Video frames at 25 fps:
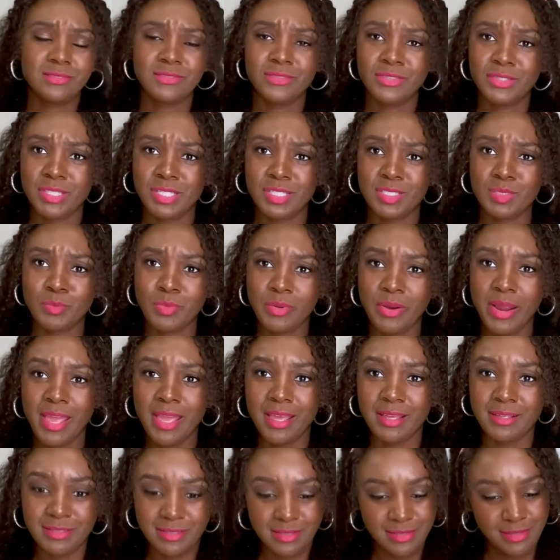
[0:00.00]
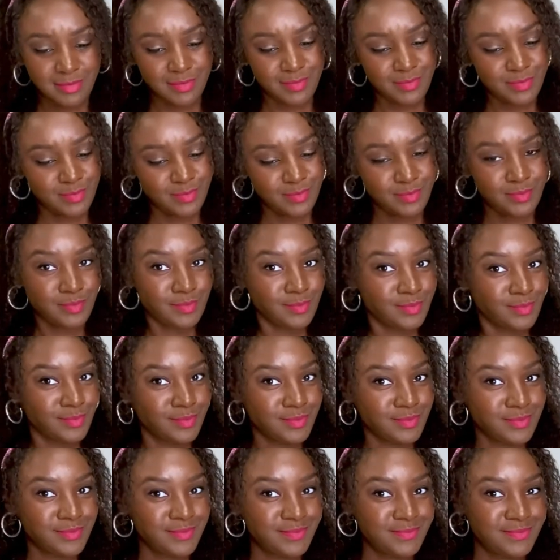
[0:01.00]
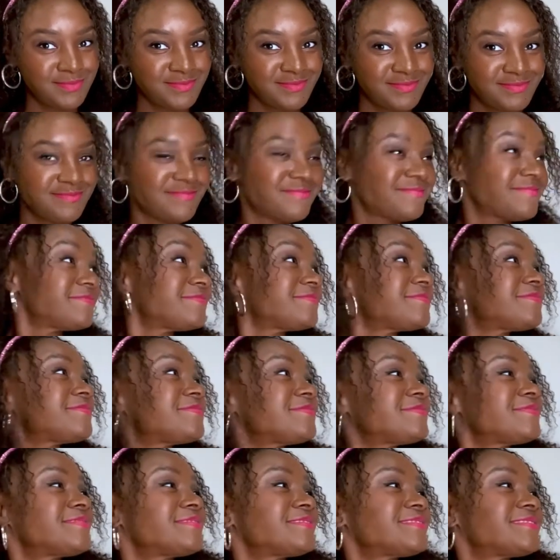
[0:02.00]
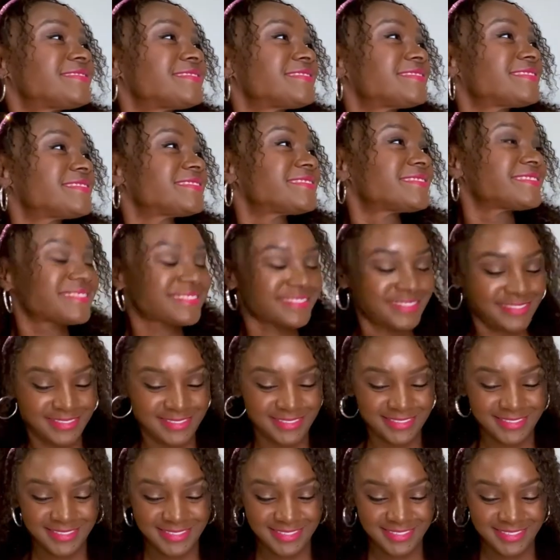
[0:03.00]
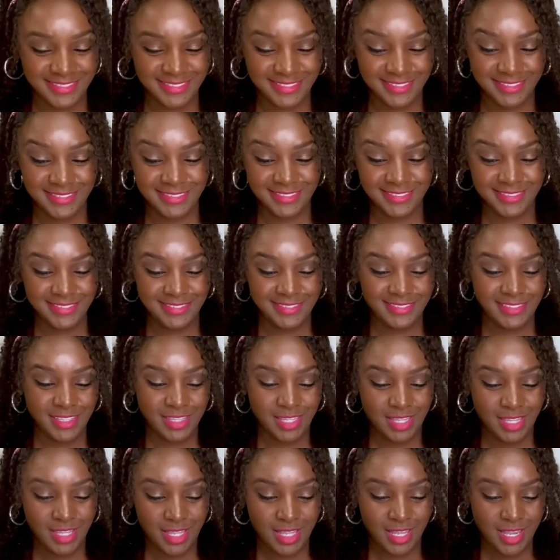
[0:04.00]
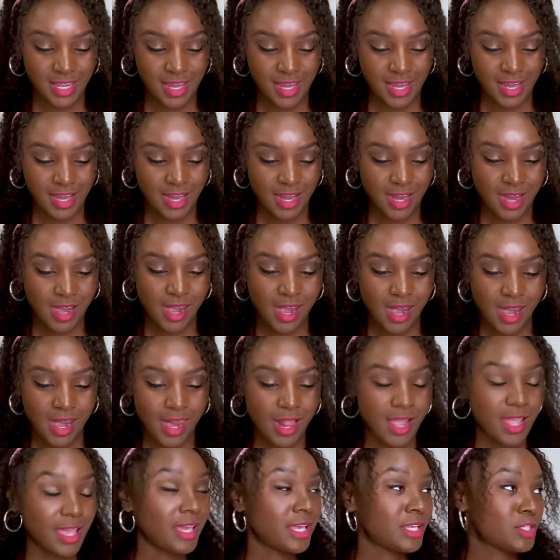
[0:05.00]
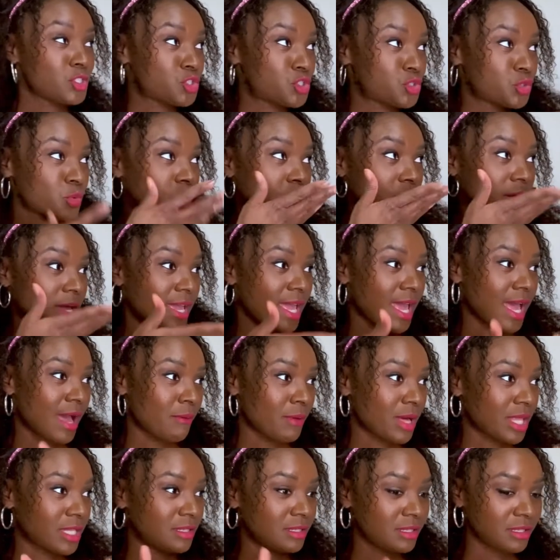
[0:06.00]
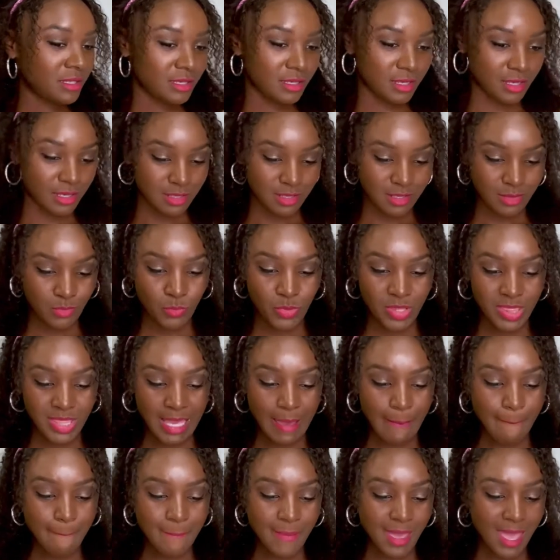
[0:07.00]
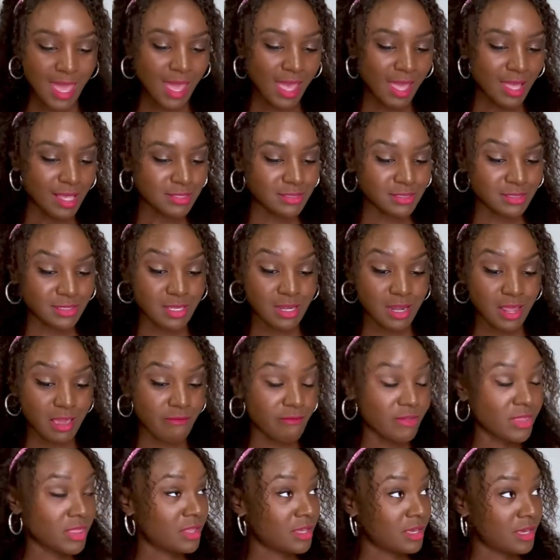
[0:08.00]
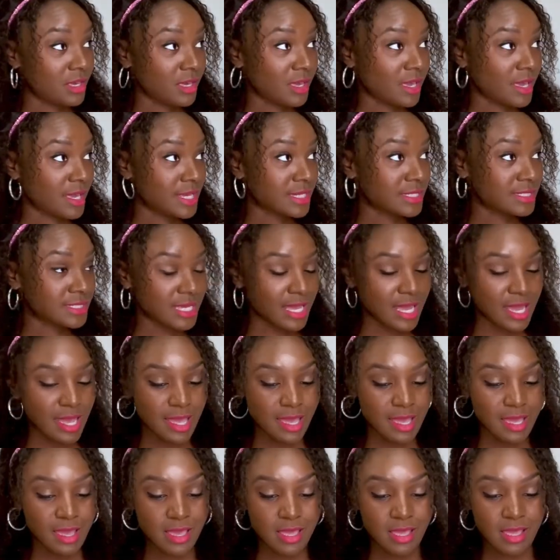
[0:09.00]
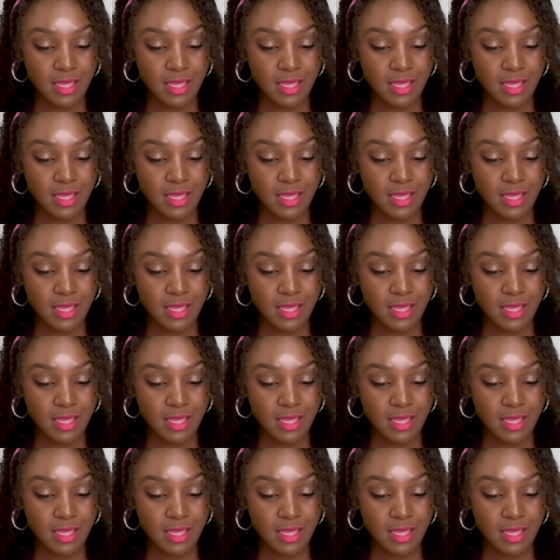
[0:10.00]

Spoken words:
for this brand. Damn it, you won't. The air I breathe. Enjoy how I look with that mask and everything as I